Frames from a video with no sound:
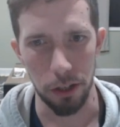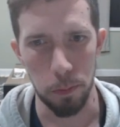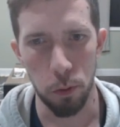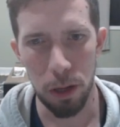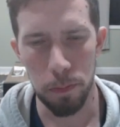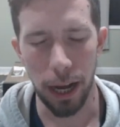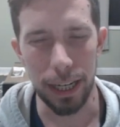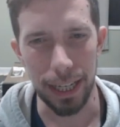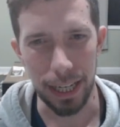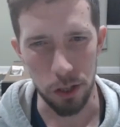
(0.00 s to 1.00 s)
The point
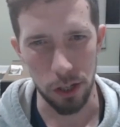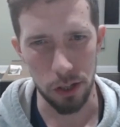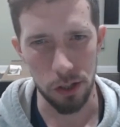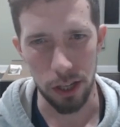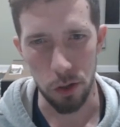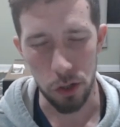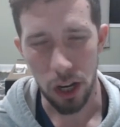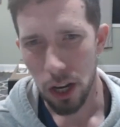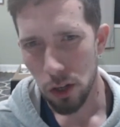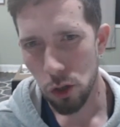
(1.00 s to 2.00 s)
behind a6 is
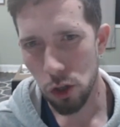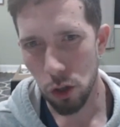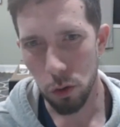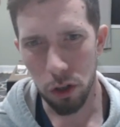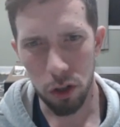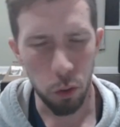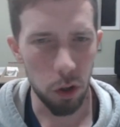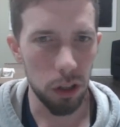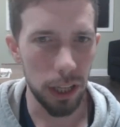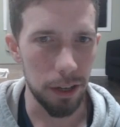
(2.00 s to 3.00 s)
sooner
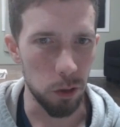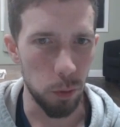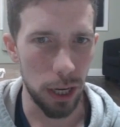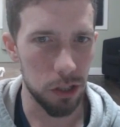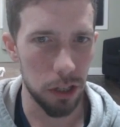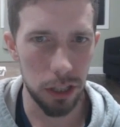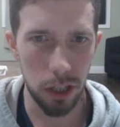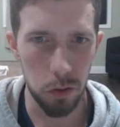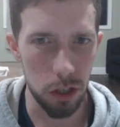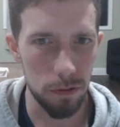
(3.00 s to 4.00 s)
or later, White's going to
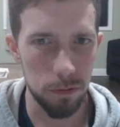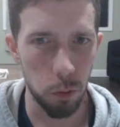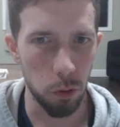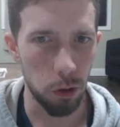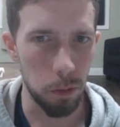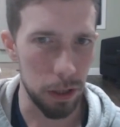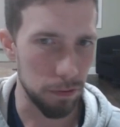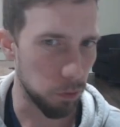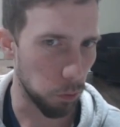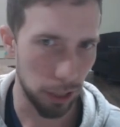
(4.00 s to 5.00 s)
go d4 or
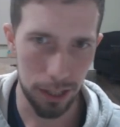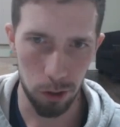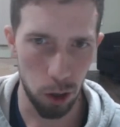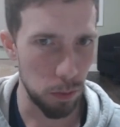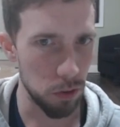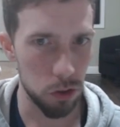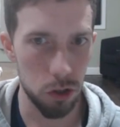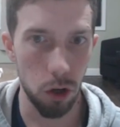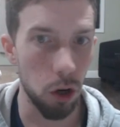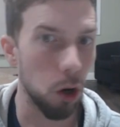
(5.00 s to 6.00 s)
b4. That's almost
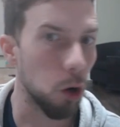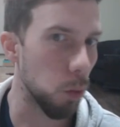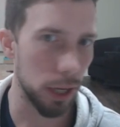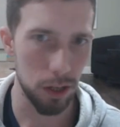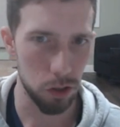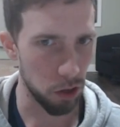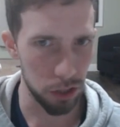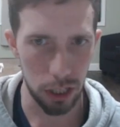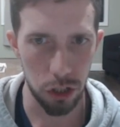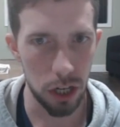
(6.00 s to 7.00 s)
always on
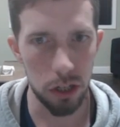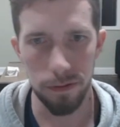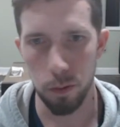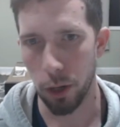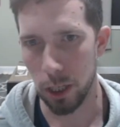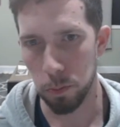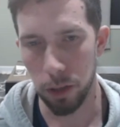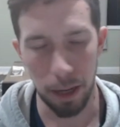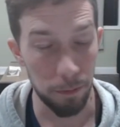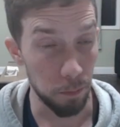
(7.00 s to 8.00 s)
the agenda from White's
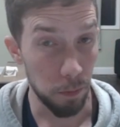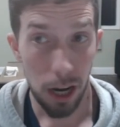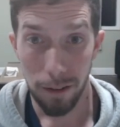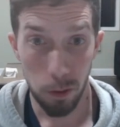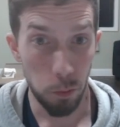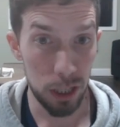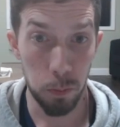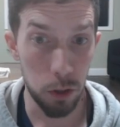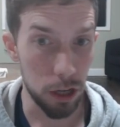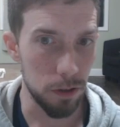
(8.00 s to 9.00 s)
from White's
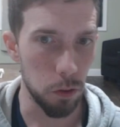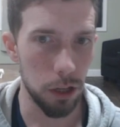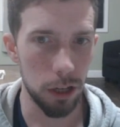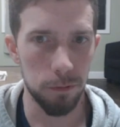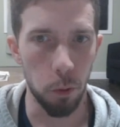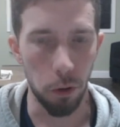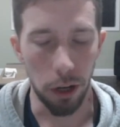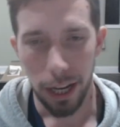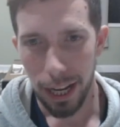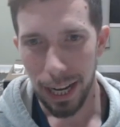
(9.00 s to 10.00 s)
point of view. Therefore,
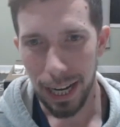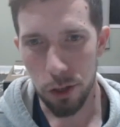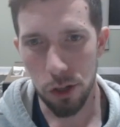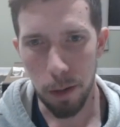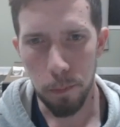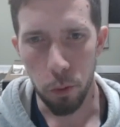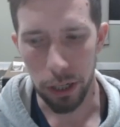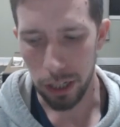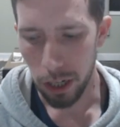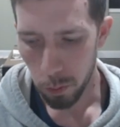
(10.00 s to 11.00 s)
at some
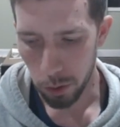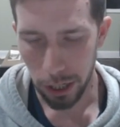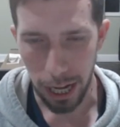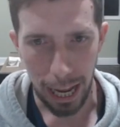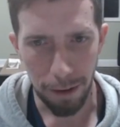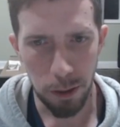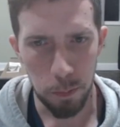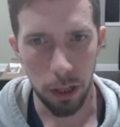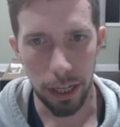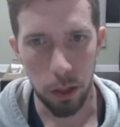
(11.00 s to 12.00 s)
point, we're going to have to
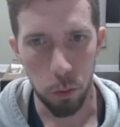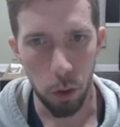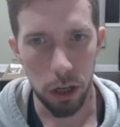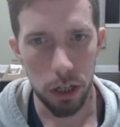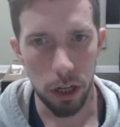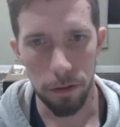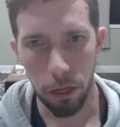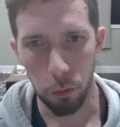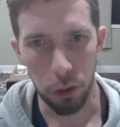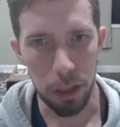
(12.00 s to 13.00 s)
play one of
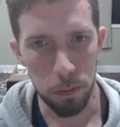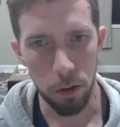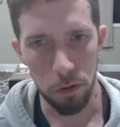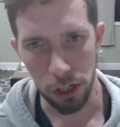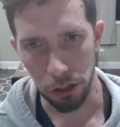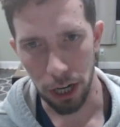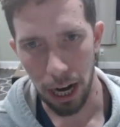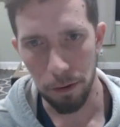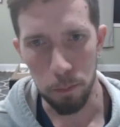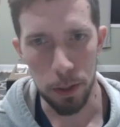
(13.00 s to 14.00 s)
3 moves here,
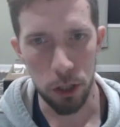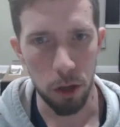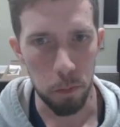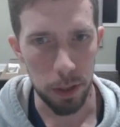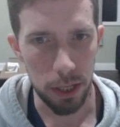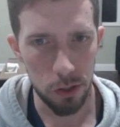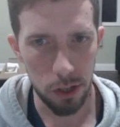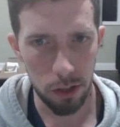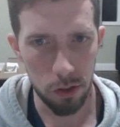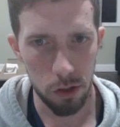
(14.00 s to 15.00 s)
either bishop
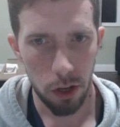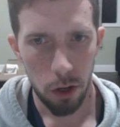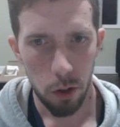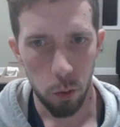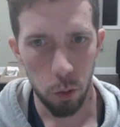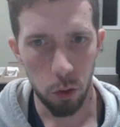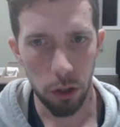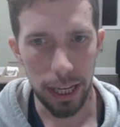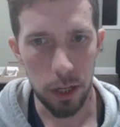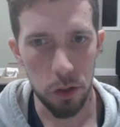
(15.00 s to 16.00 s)
b6 or
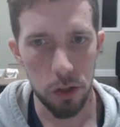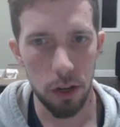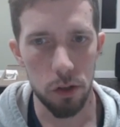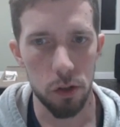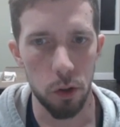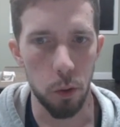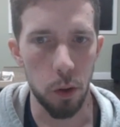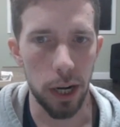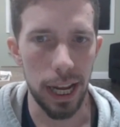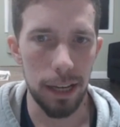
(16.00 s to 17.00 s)
a6
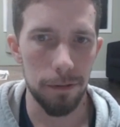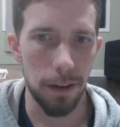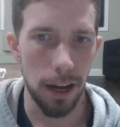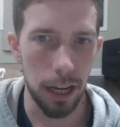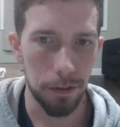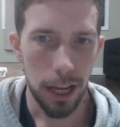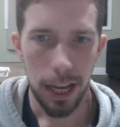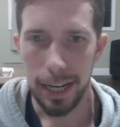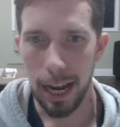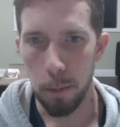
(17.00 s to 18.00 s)
or a5.
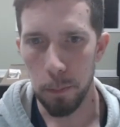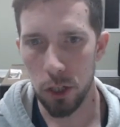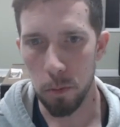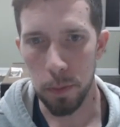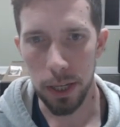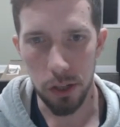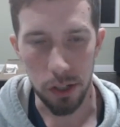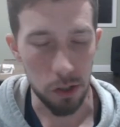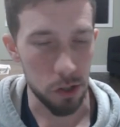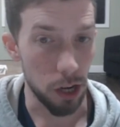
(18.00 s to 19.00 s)
Now, bishop
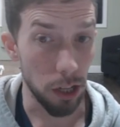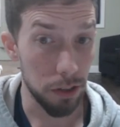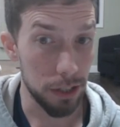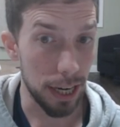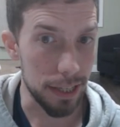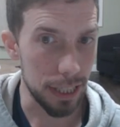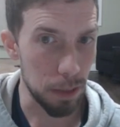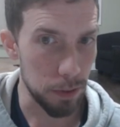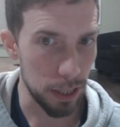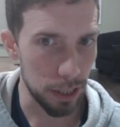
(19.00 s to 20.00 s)
b6 is solid. The idea
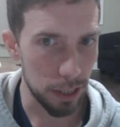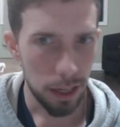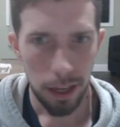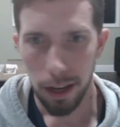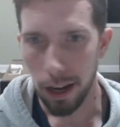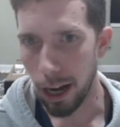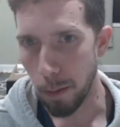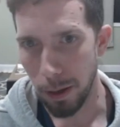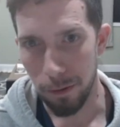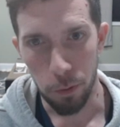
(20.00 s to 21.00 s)
being
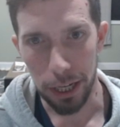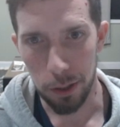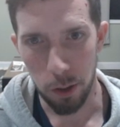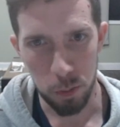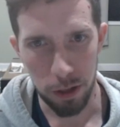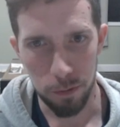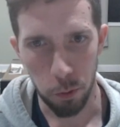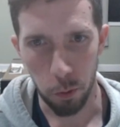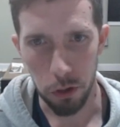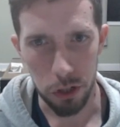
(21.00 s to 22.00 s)
if White goes b4
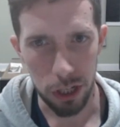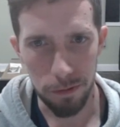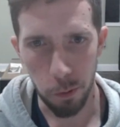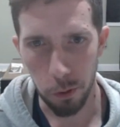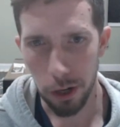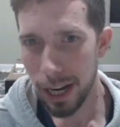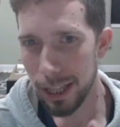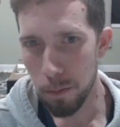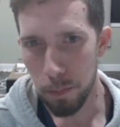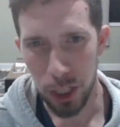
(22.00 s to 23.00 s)
or d4,
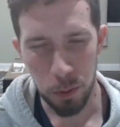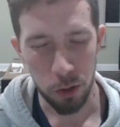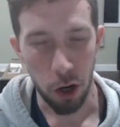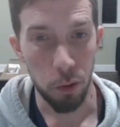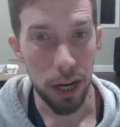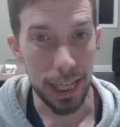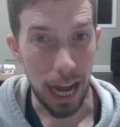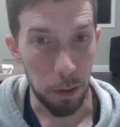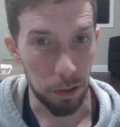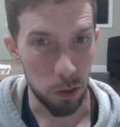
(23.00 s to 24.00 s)
the bishop's already
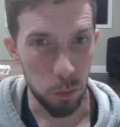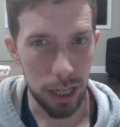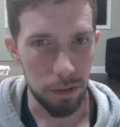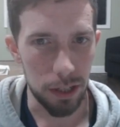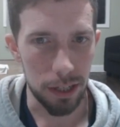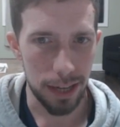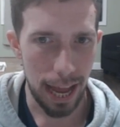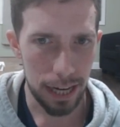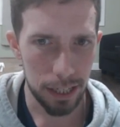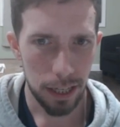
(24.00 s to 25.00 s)
out of the way of the
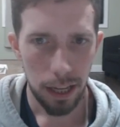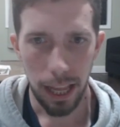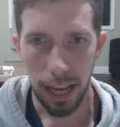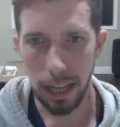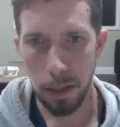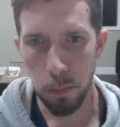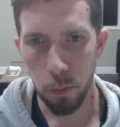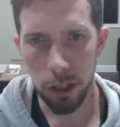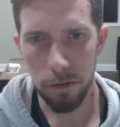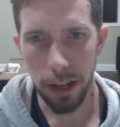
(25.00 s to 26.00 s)
attack. And the
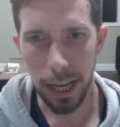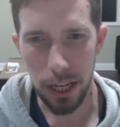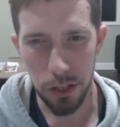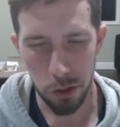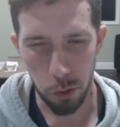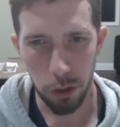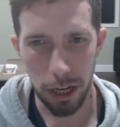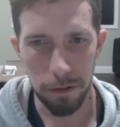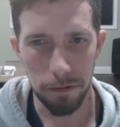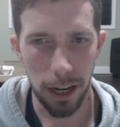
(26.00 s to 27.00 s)
point of a6 or
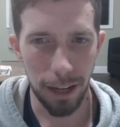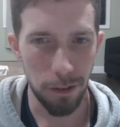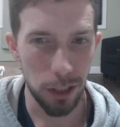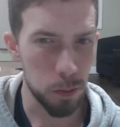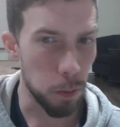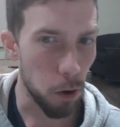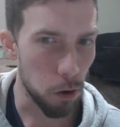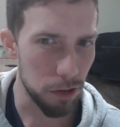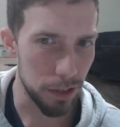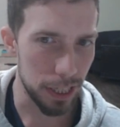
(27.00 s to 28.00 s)
a5, at least
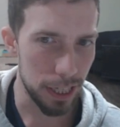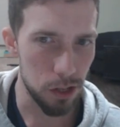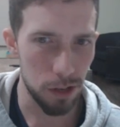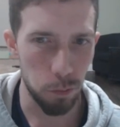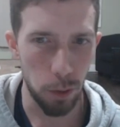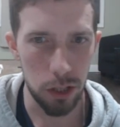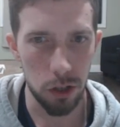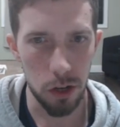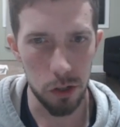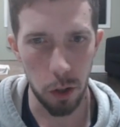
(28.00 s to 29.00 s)
part of it, is if White
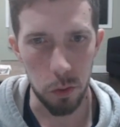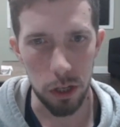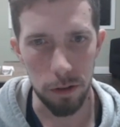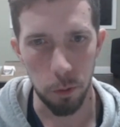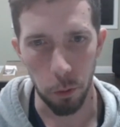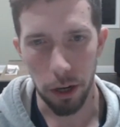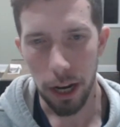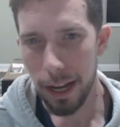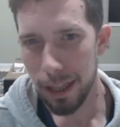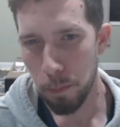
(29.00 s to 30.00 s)
does go d4,
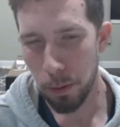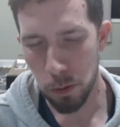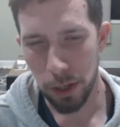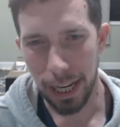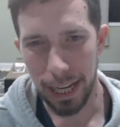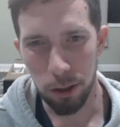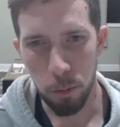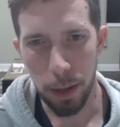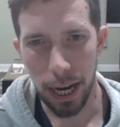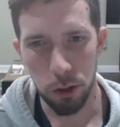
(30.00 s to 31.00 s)
the bishop can go
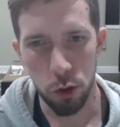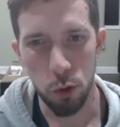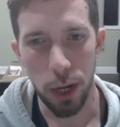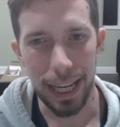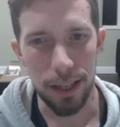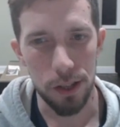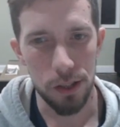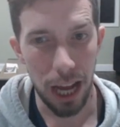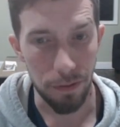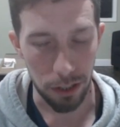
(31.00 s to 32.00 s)
back to
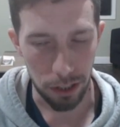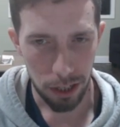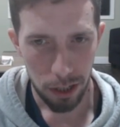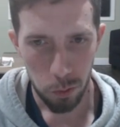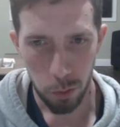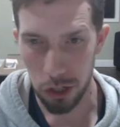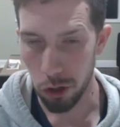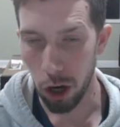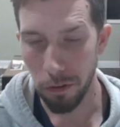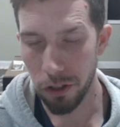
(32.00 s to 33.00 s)
a7, which is
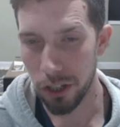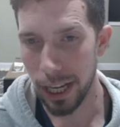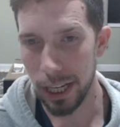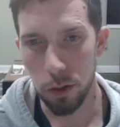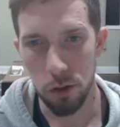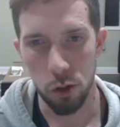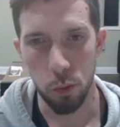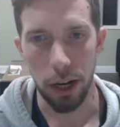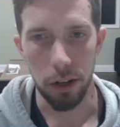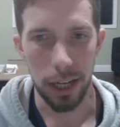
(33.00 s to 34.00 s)
often a good
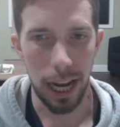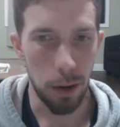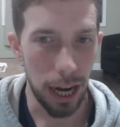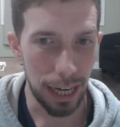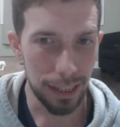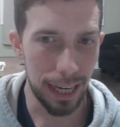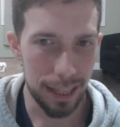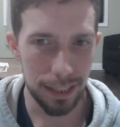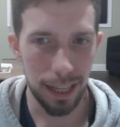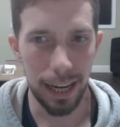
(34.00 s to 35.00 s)
square. Now, I like
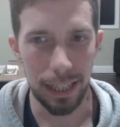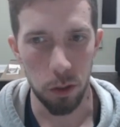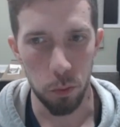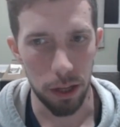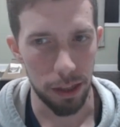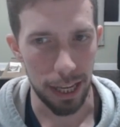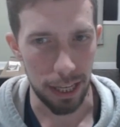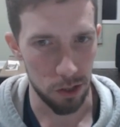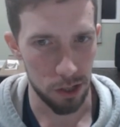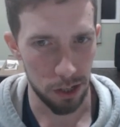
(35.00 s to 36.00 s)
the line with
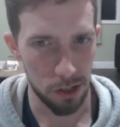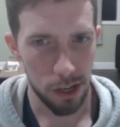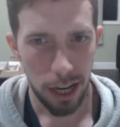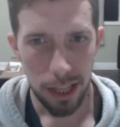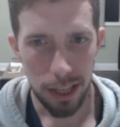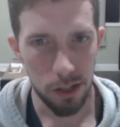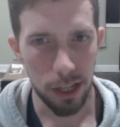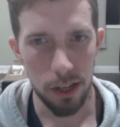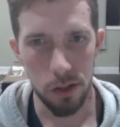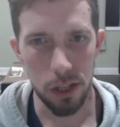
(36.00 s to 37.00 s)
a6. This
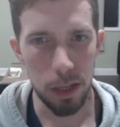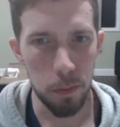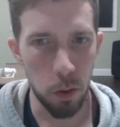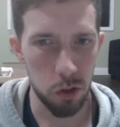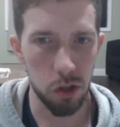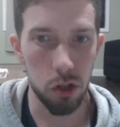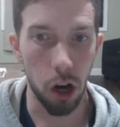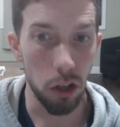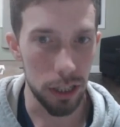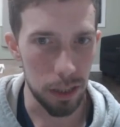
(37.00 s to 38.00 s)
is the most
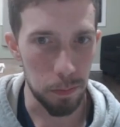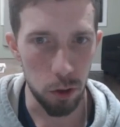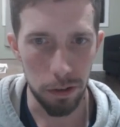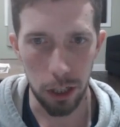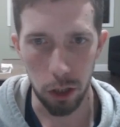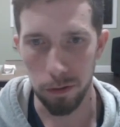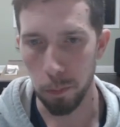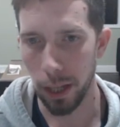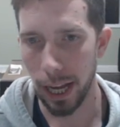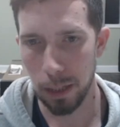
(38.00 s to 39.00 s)
solid move here for black.